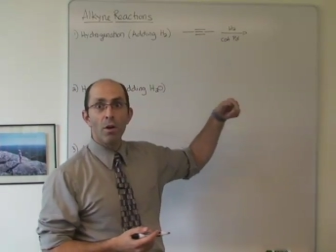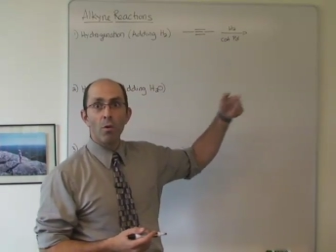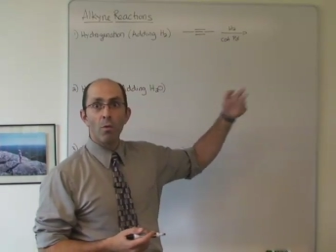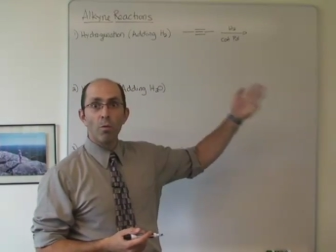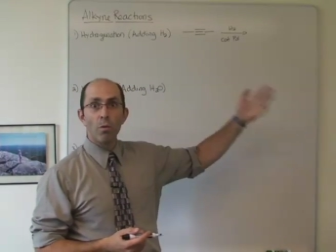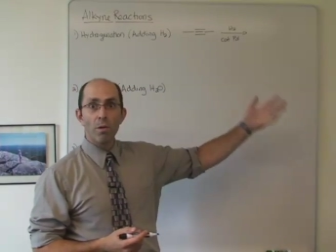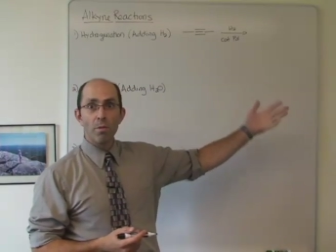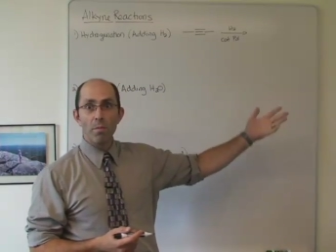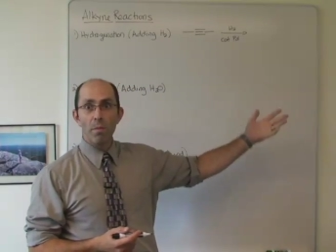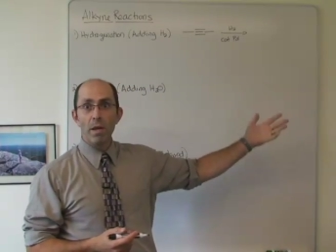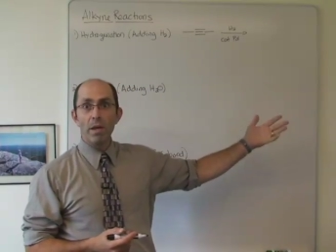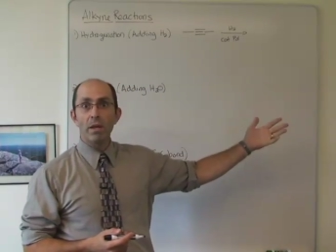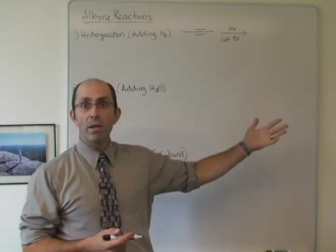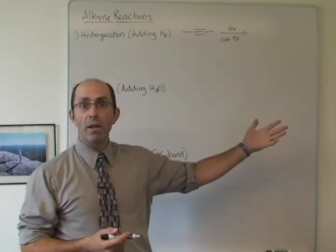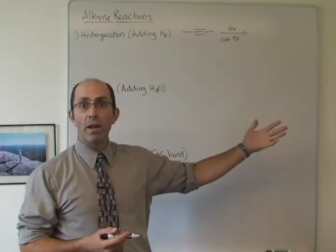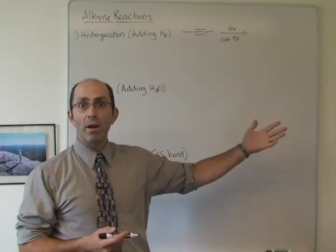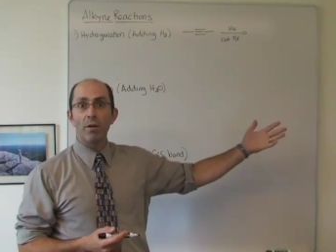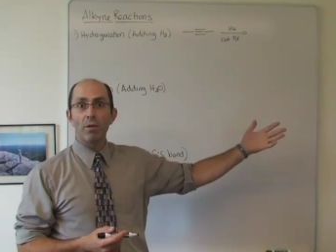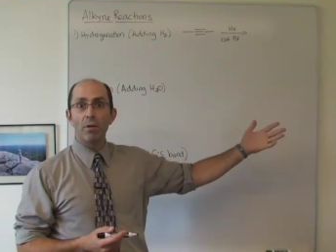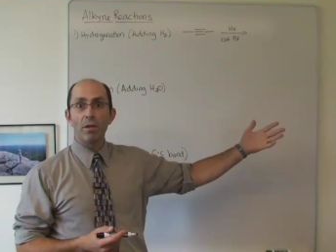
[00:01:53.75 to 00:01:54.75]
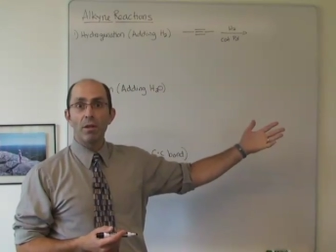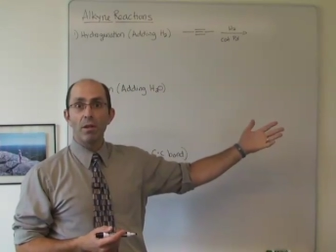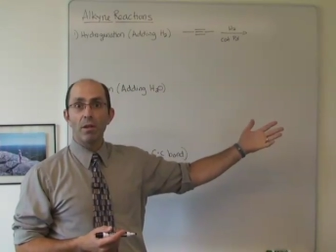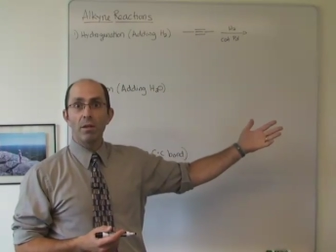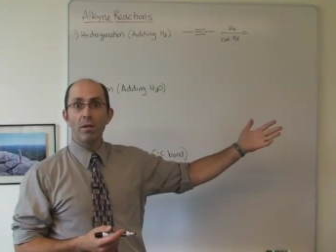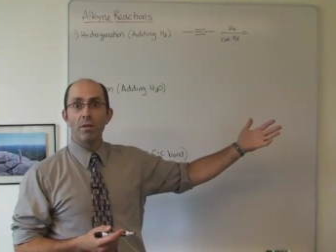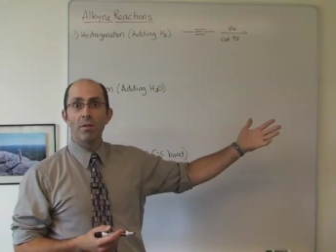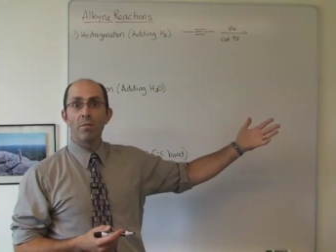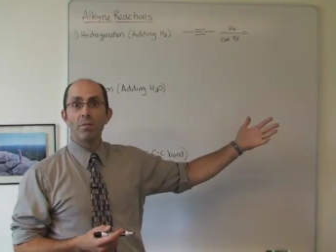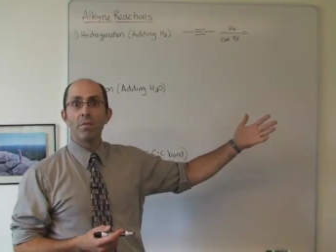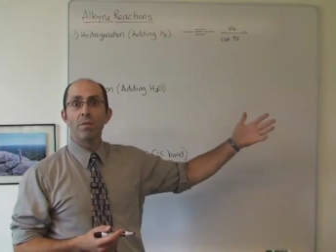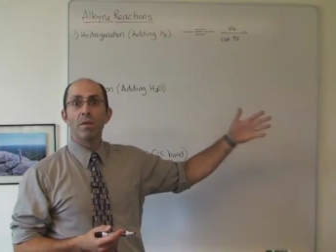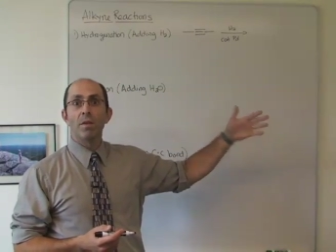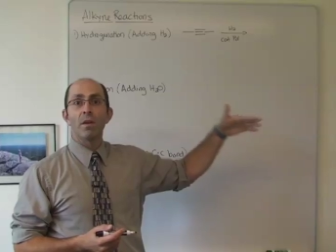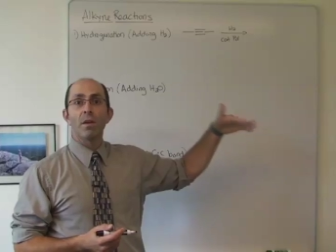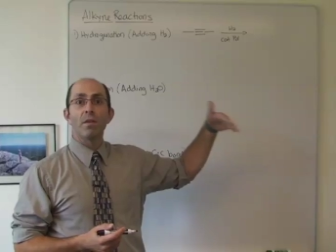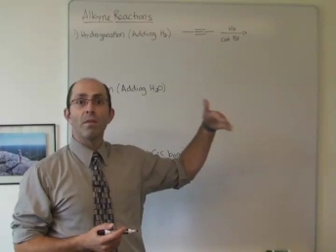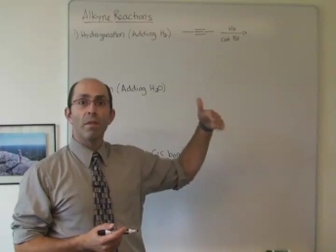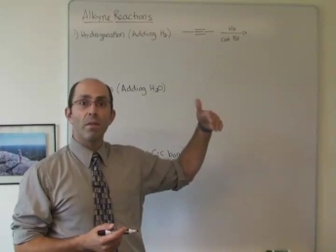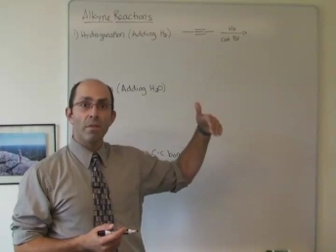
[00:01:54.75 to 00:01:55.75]
we make an alkene,
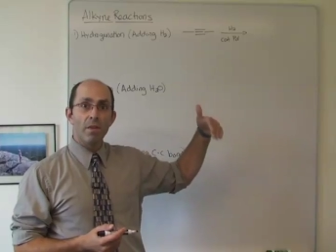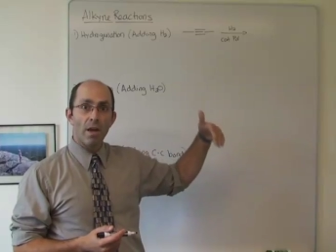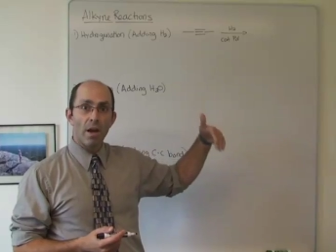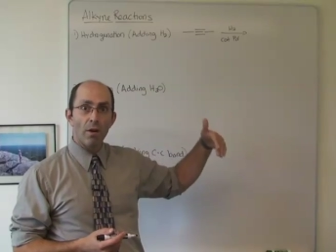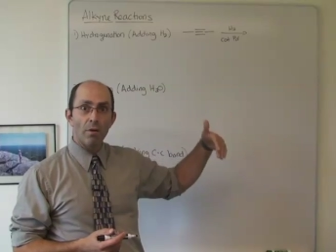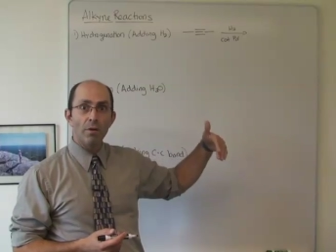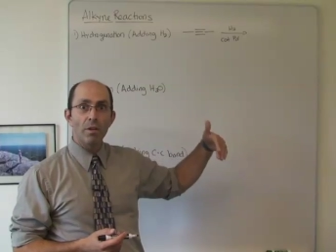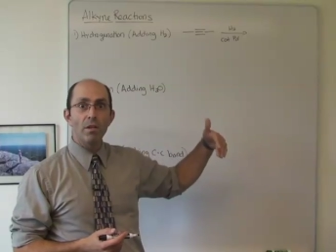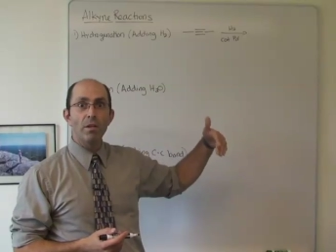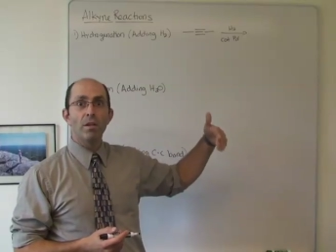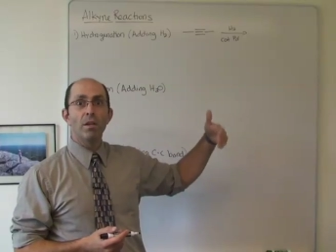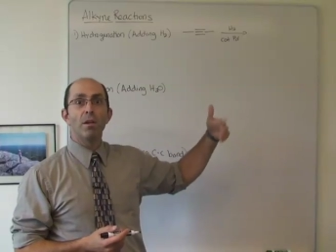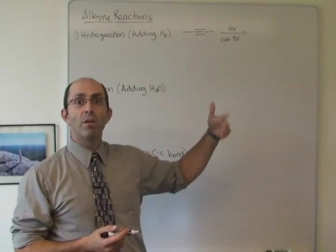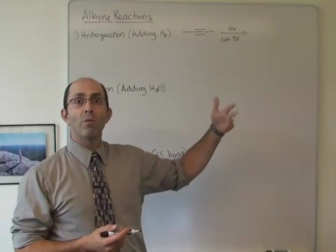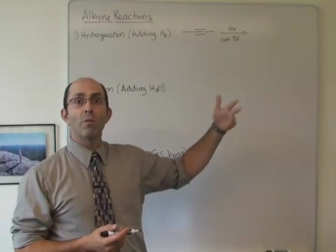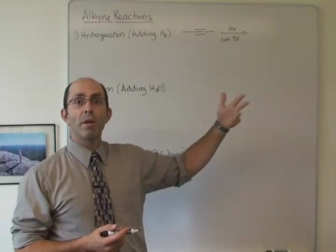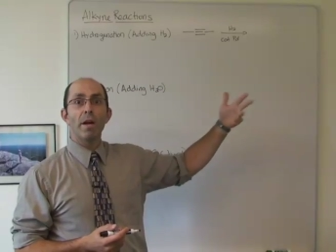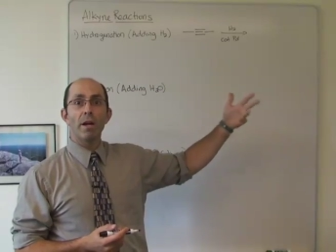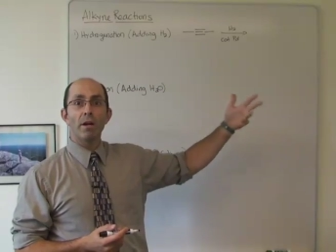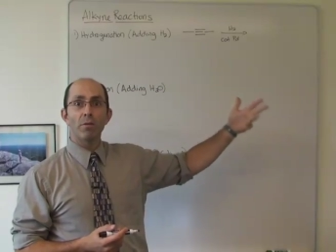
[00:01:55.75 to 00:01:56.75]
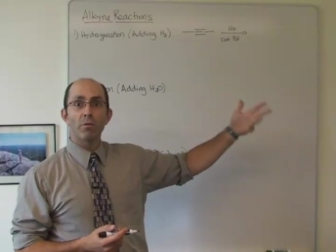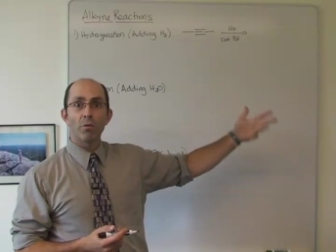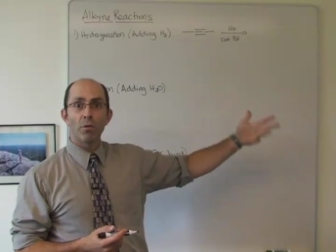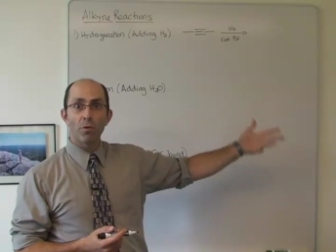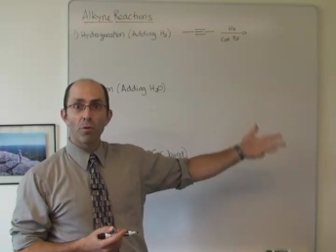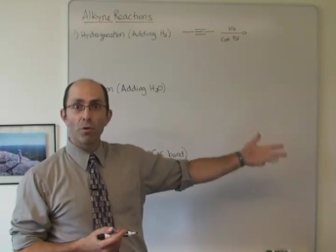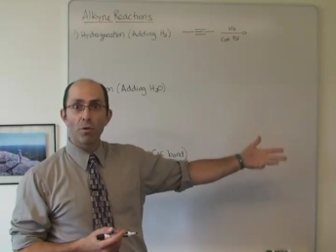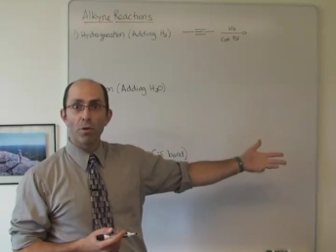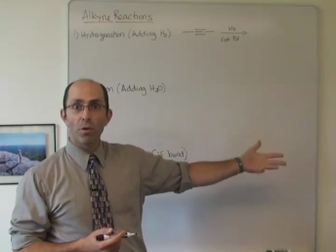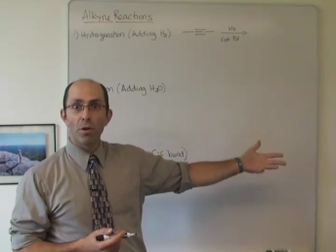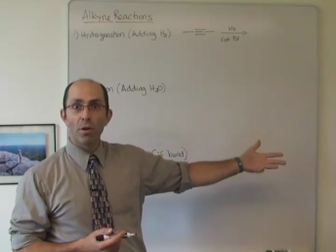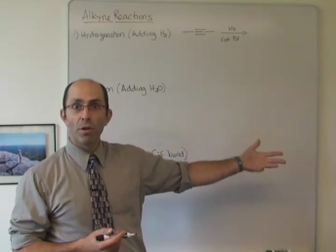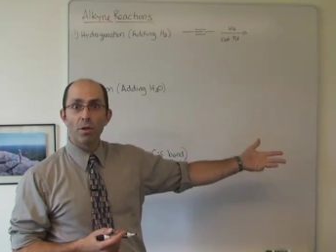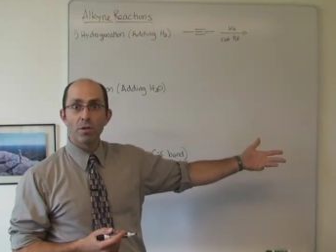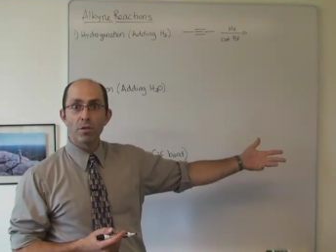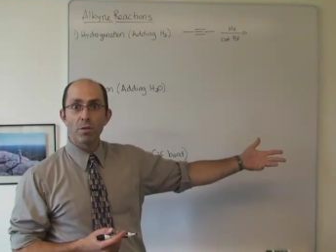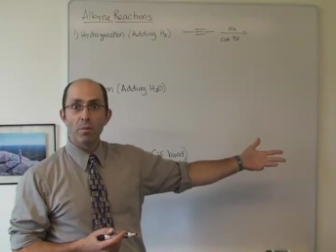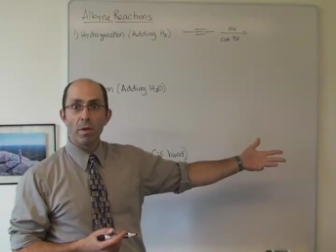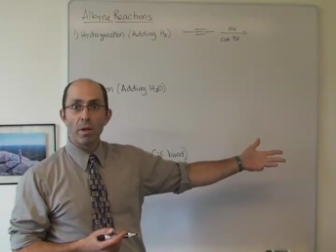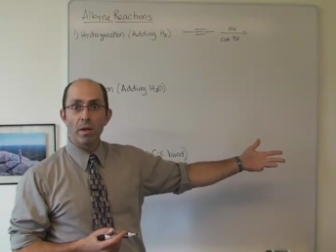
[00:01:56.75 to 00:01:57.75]
and then the alkene can react further
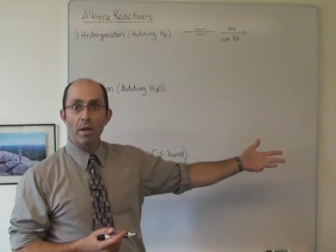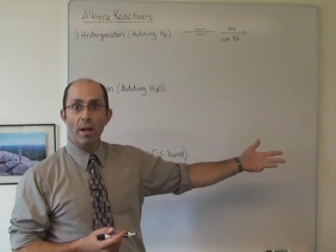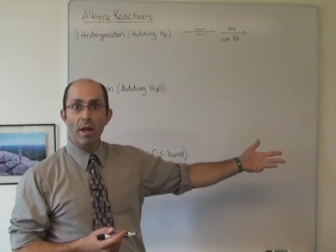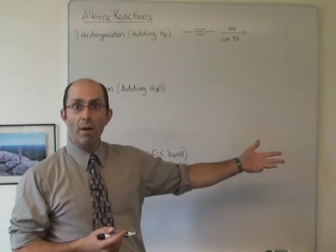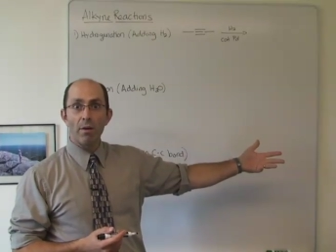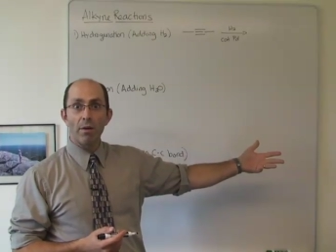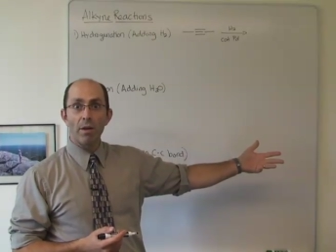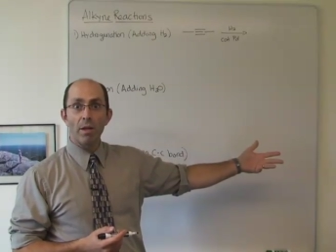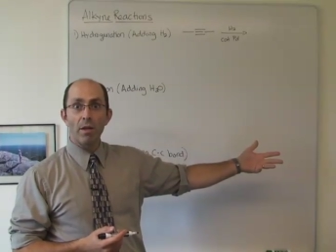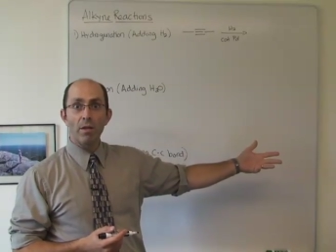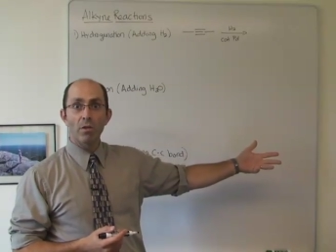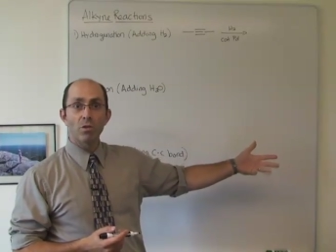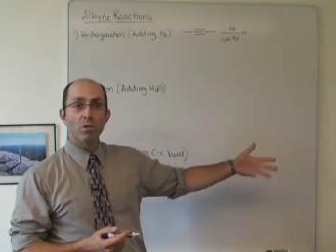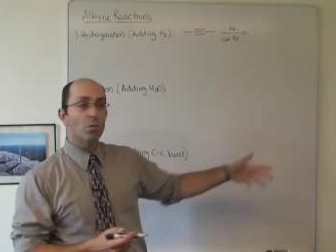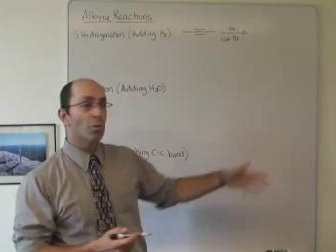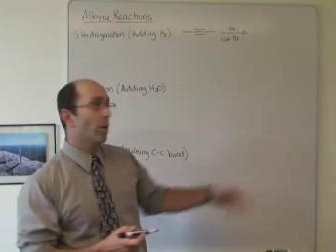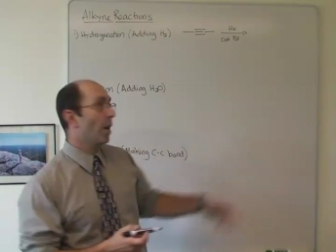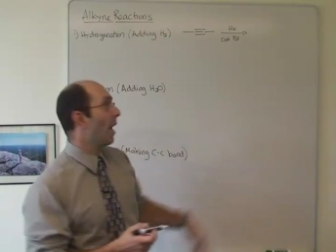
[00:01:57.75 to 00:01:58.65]
to make an alkane. So what